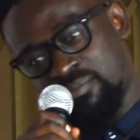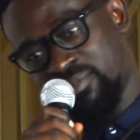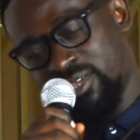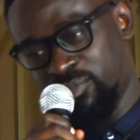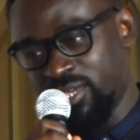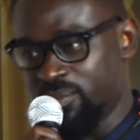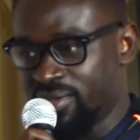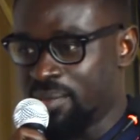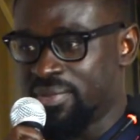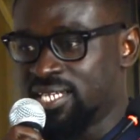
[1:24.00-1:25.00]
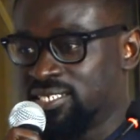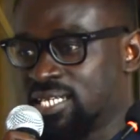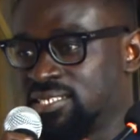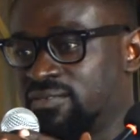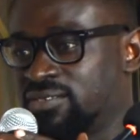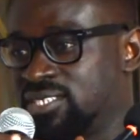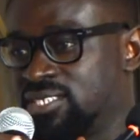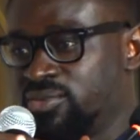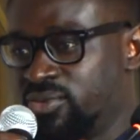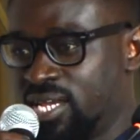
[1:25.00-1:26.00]
Me have the national
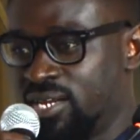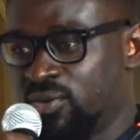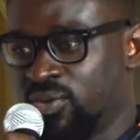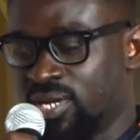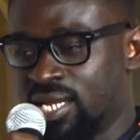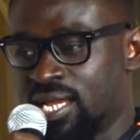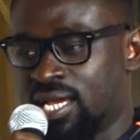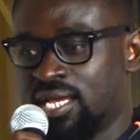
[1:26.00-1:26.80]
service, you know, and